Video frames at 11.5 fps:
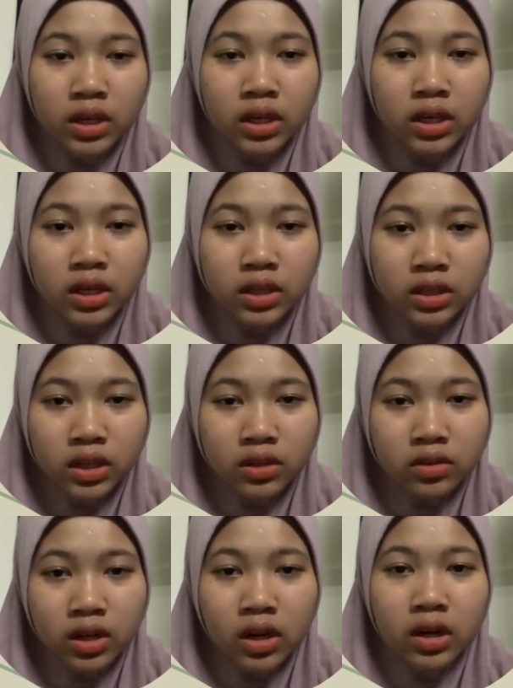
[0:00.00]
initial
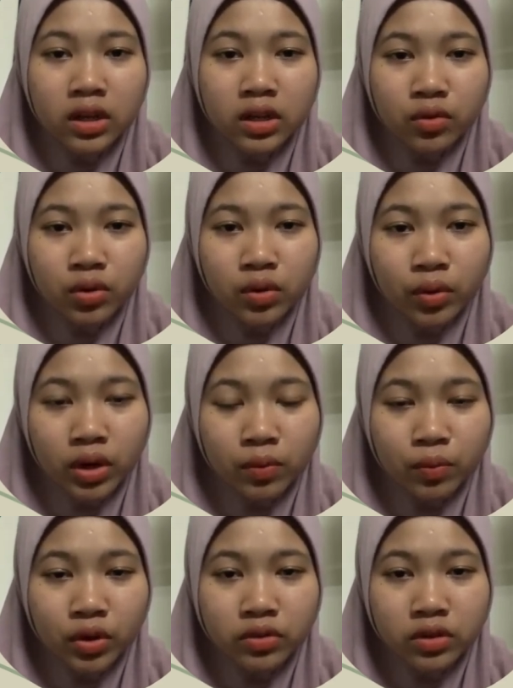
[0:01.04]
scale equal 1.0.
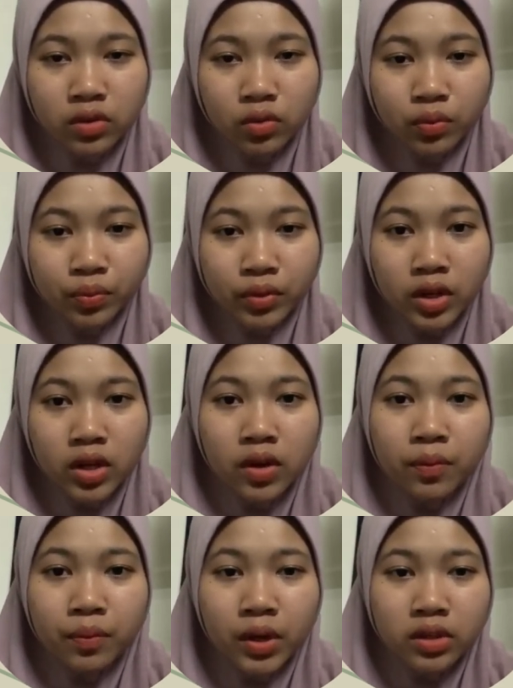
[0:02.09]

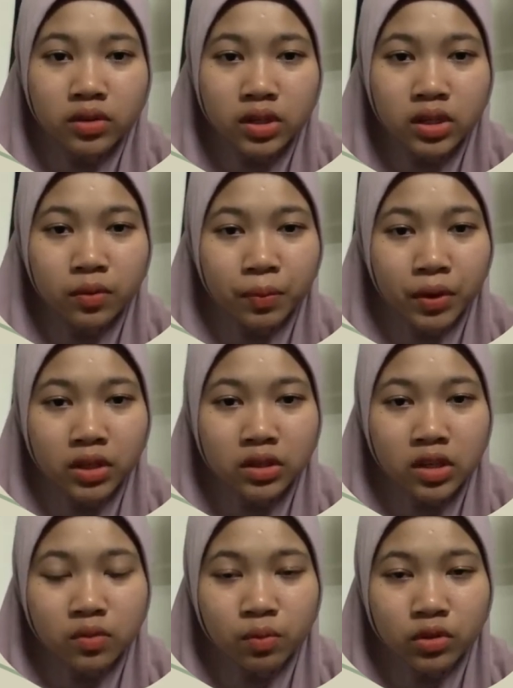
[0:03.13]
Makes the page
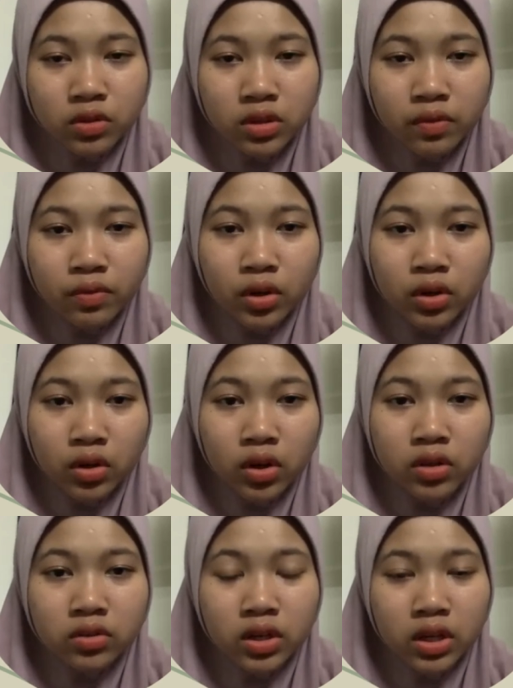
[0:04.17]
responsive on all
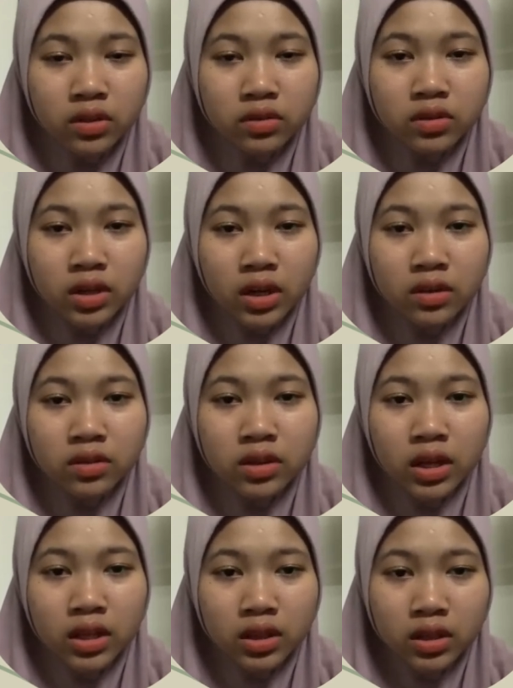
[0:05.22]
screen size.
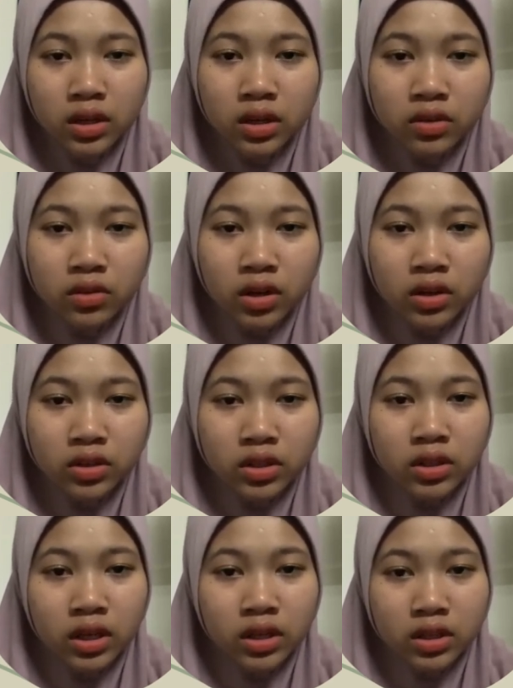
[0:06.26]
Title destination
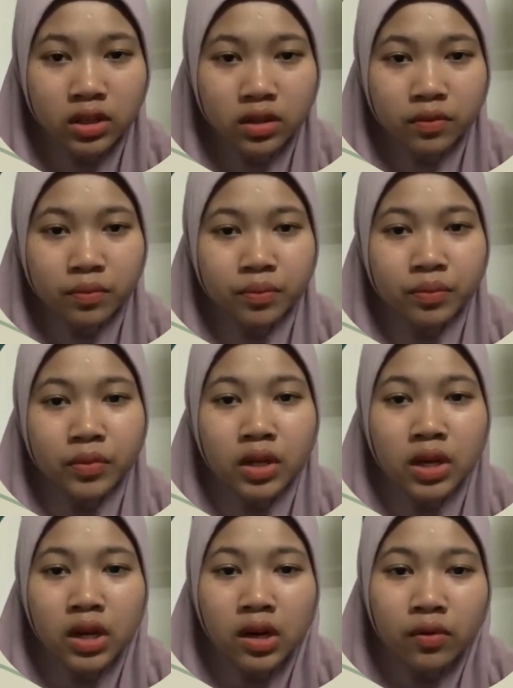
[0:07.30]
title.
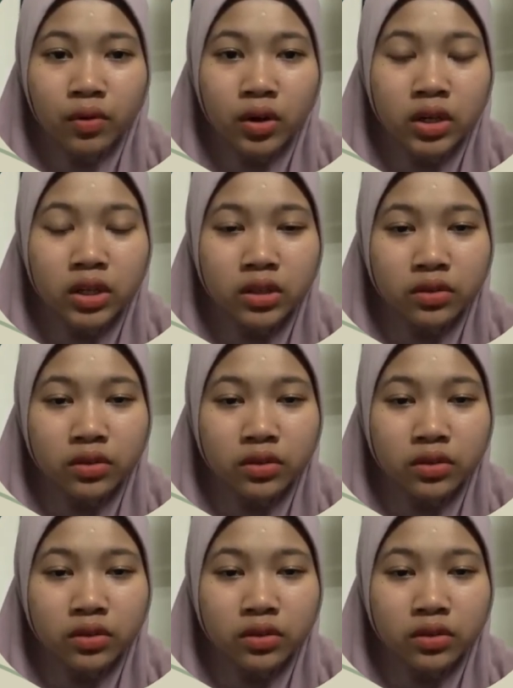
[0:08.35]
For the